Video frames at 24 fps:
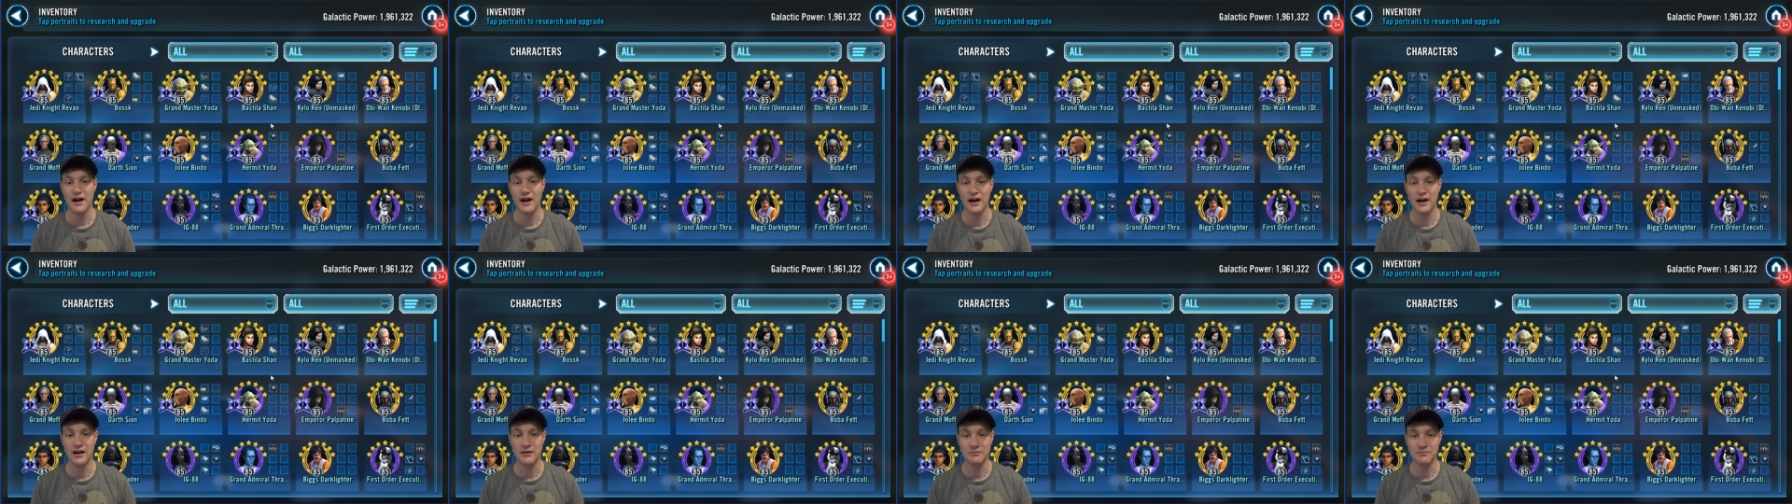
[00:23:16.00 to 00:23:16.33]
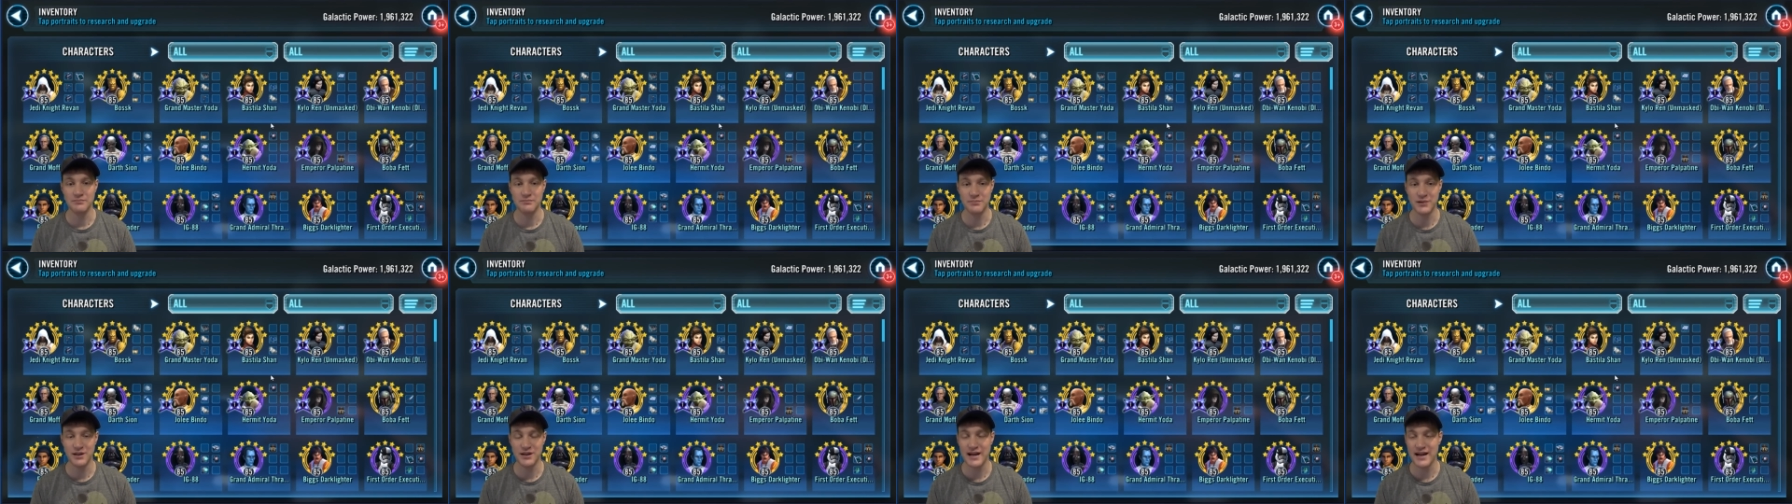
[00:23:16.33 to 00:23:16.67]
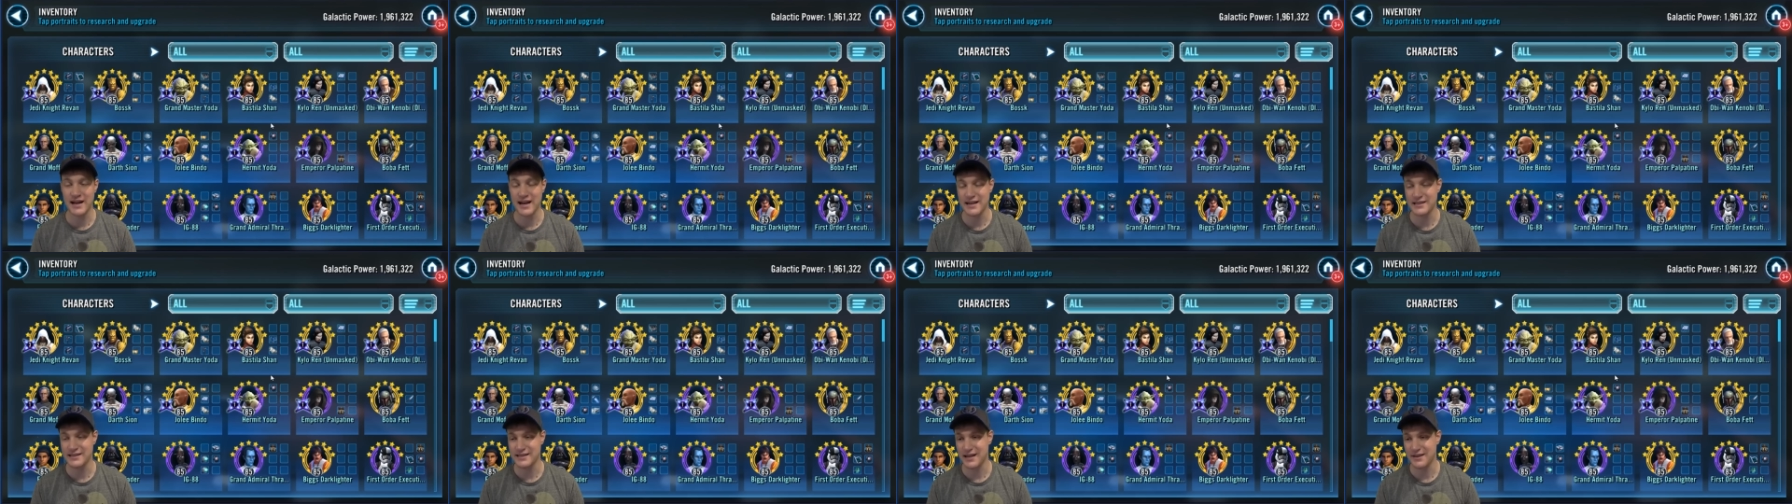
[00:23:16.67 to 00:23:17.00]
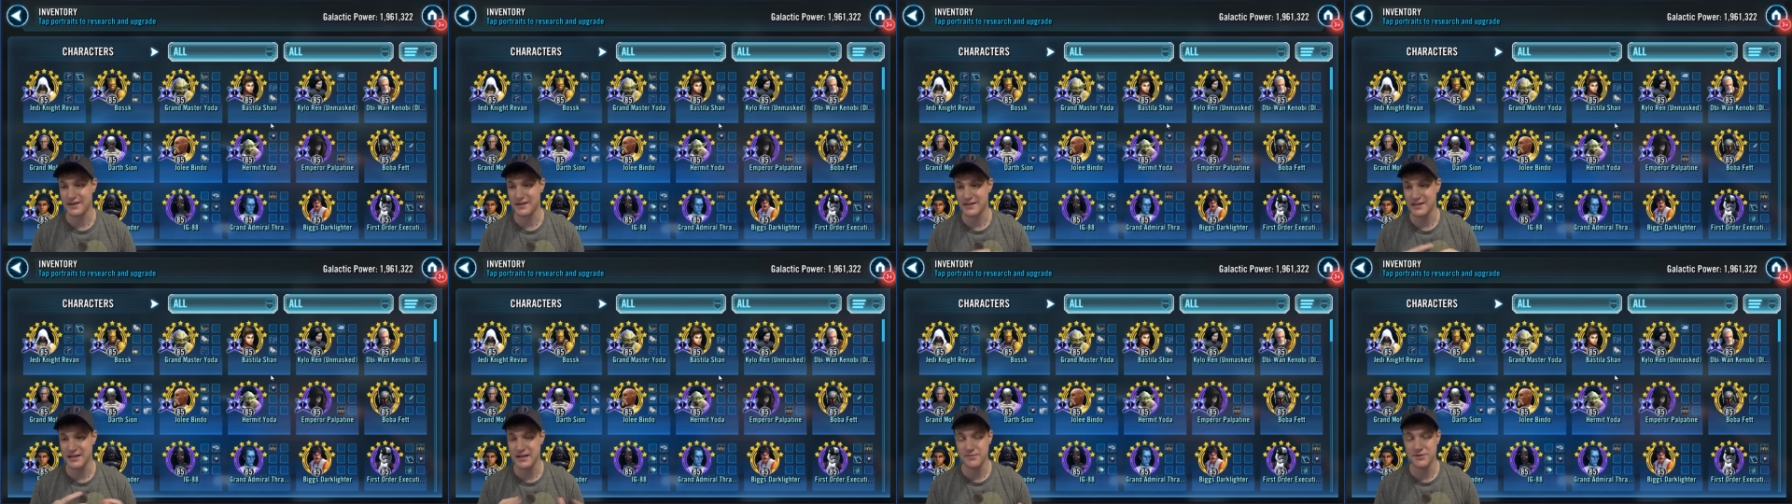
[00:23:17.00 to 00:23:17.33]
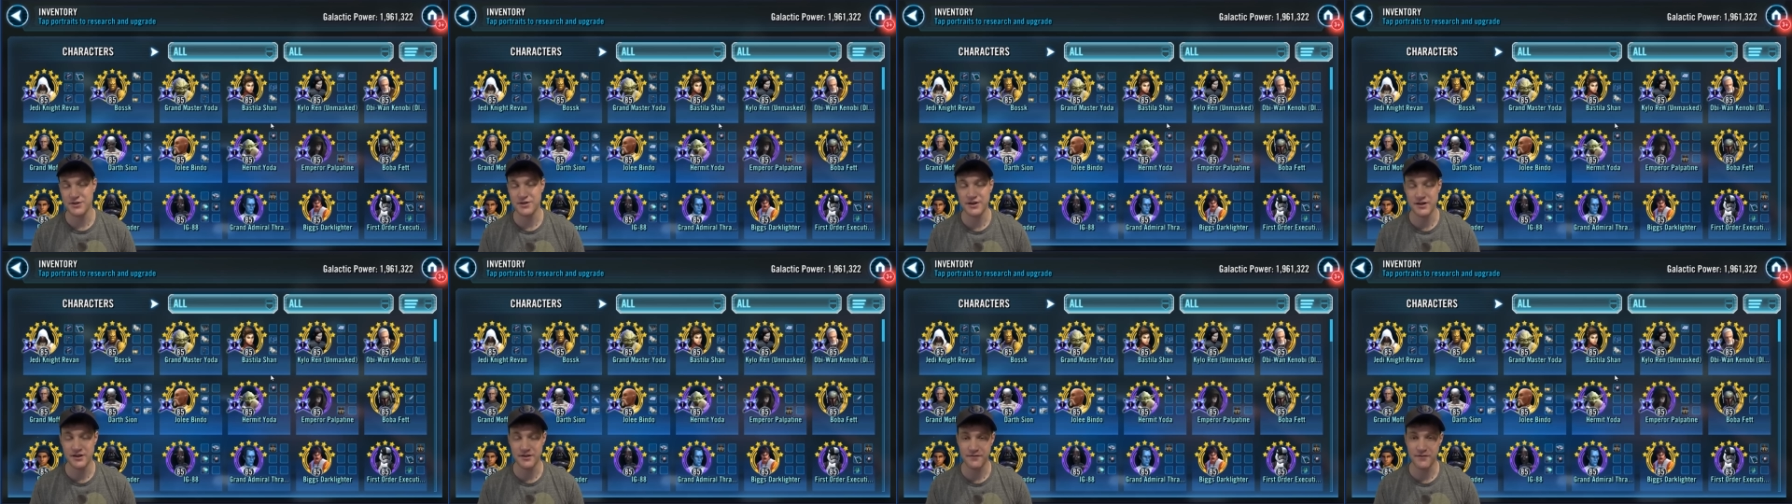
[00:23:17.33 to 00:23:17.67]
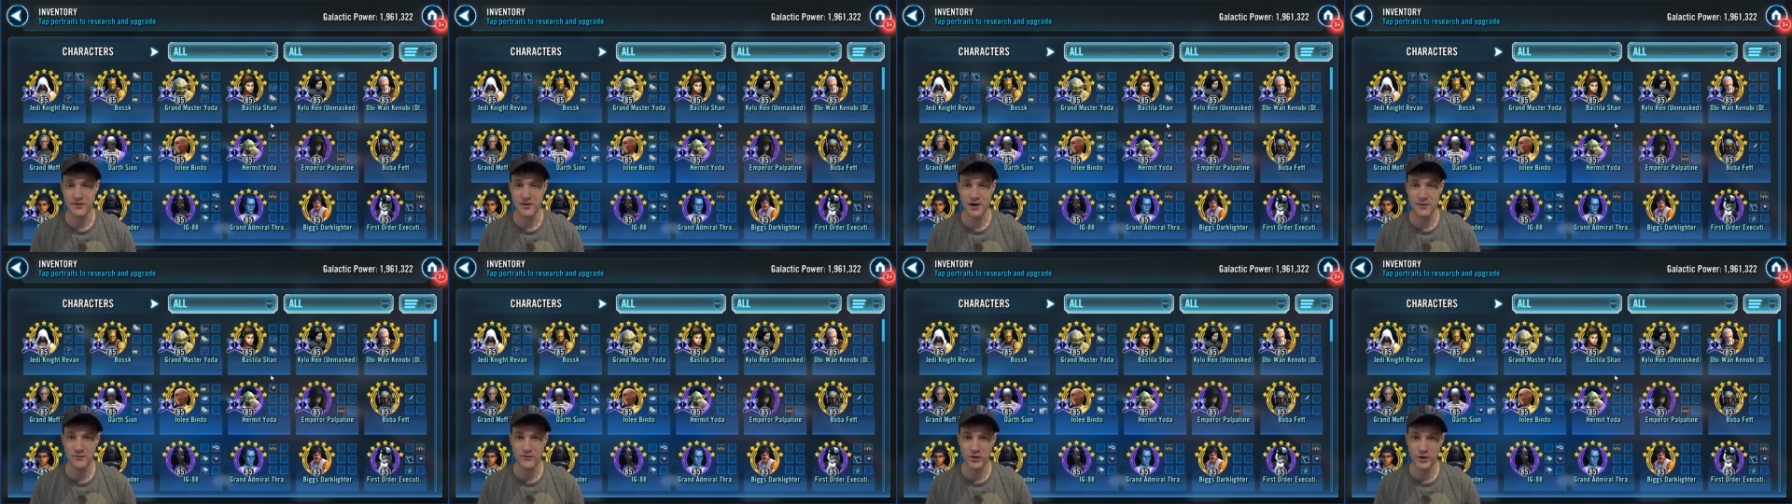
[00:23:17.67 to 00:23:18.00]
um, but like I said, the teams you need to
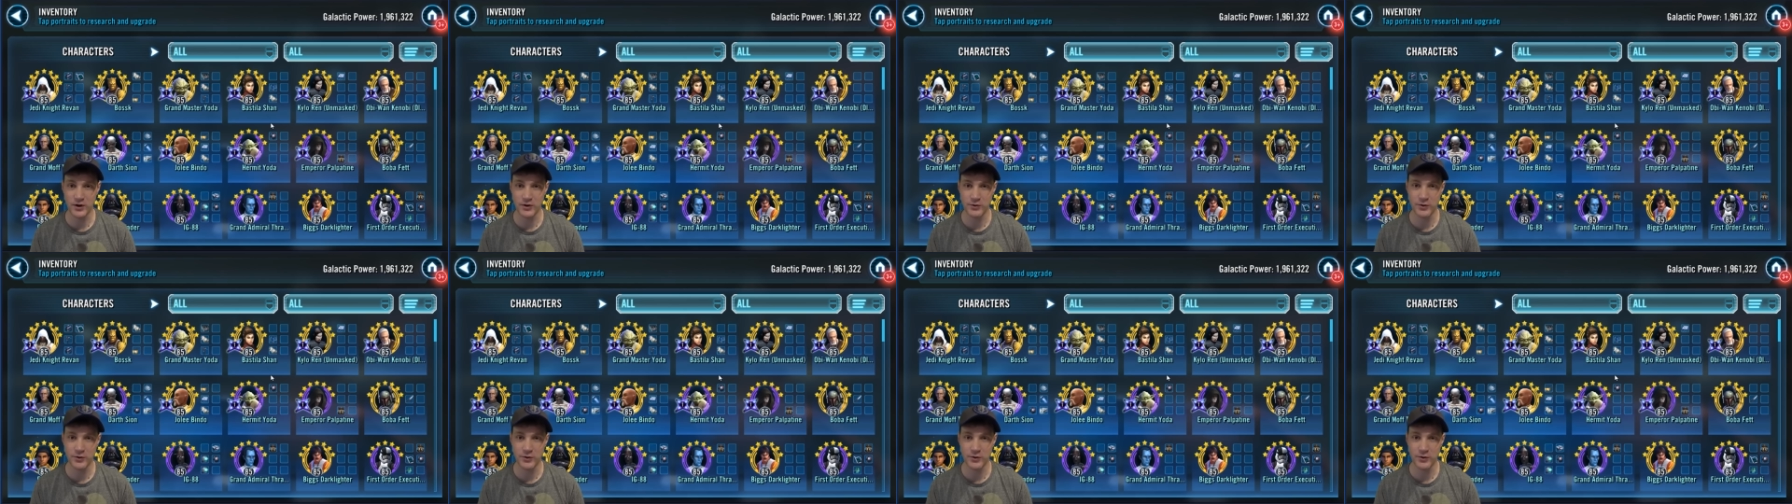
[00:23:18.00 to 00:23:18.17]
farm for